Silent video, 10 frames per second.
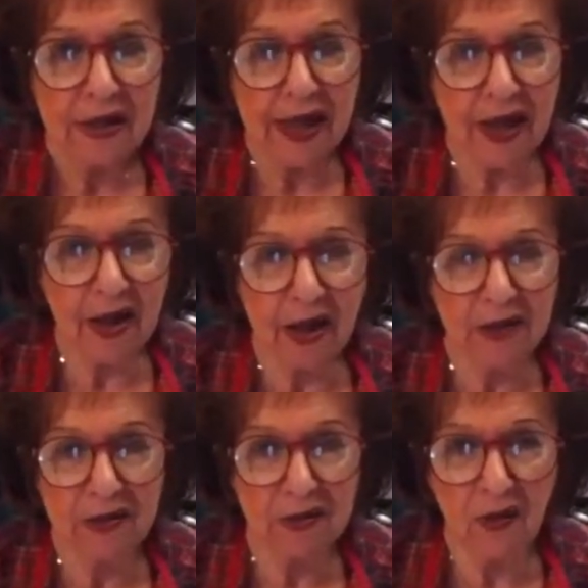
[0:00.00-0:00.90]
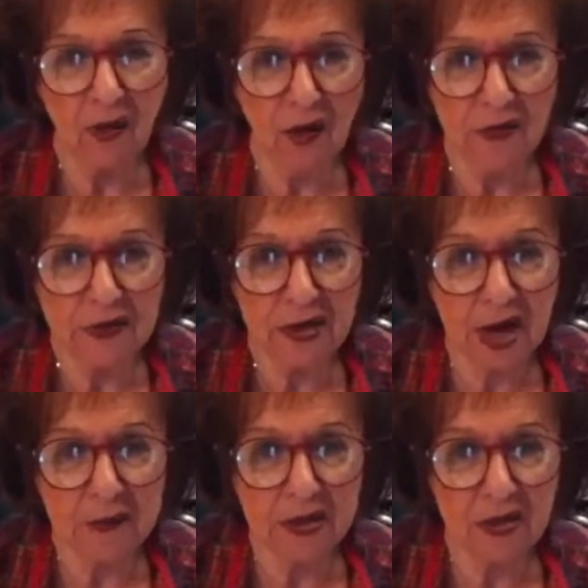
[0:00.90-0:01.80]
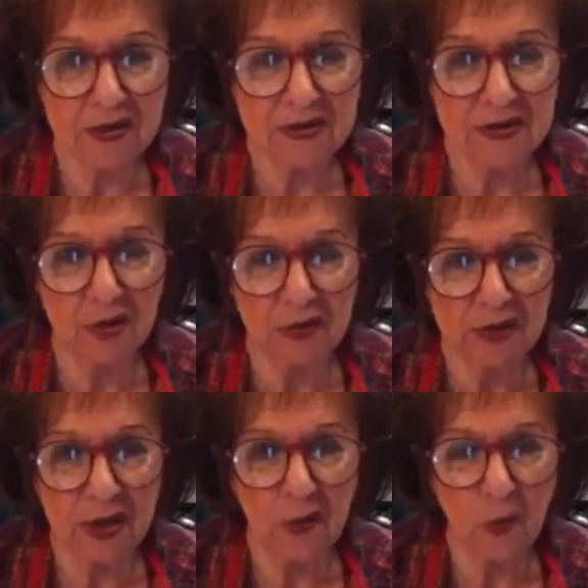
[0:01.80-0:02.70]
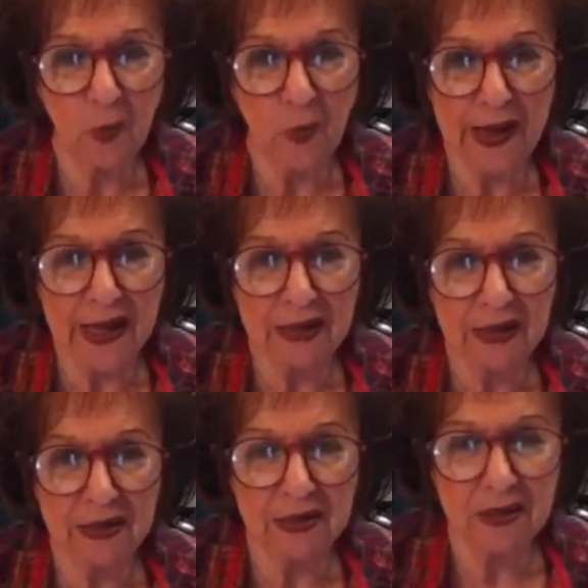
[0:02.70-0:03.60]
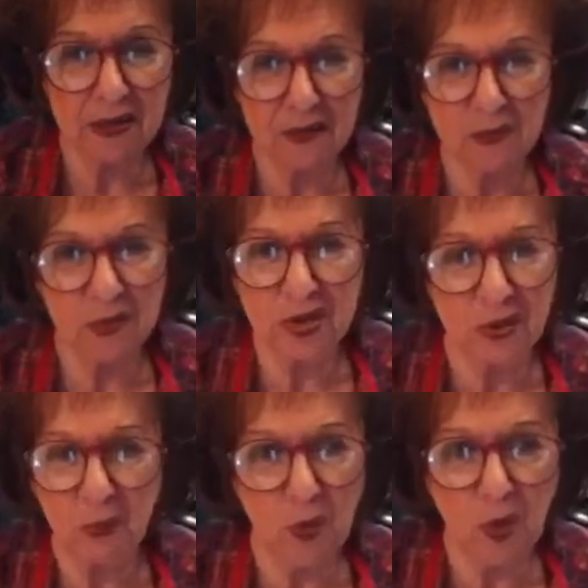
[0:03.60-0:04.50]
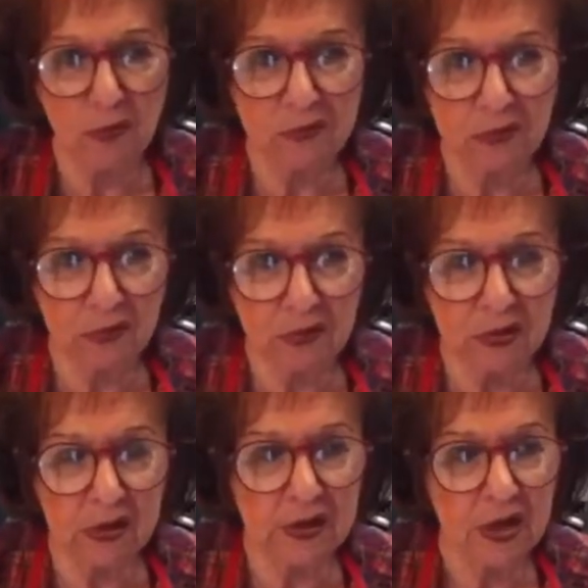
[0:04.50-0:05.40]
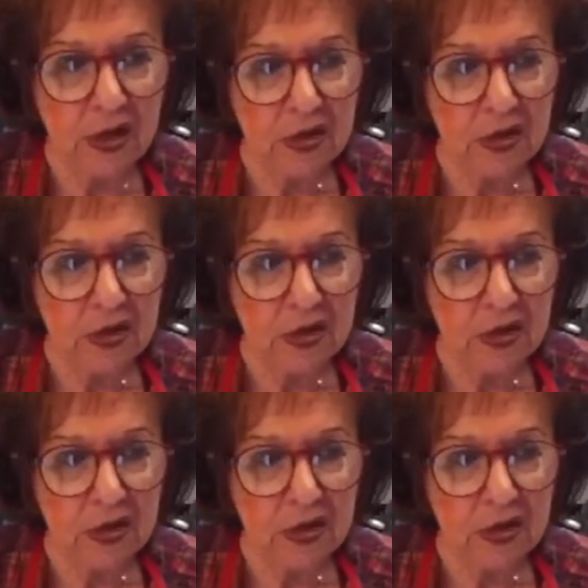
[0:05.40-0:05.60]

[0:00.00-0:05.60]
all the time because it'll get wet and it won't look good.